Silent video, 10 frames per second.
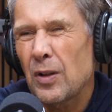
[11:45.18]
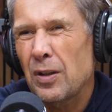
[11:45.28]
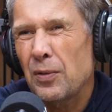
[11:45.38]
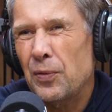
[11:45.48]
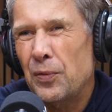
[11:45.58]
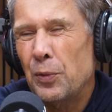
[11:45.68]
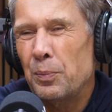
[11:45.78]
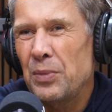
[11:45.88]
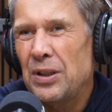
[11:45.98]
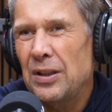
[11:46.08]
for
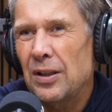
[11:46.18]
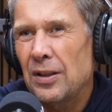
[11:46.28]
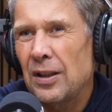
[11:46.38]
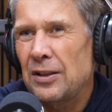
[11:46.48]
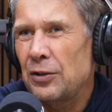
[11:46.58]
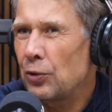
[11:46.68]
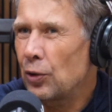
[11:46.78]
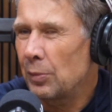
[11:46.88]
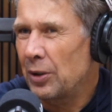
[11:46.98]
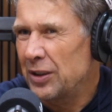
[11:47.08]
me, and then you're
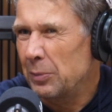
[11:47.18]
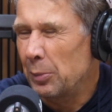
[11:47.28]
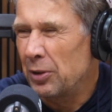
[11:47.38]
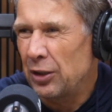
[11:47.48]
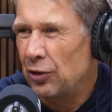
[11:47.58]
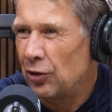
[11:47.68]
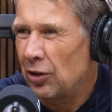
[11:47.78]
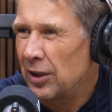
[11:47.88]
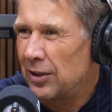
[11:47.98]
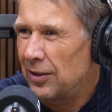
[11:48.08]
talking about the implementation side,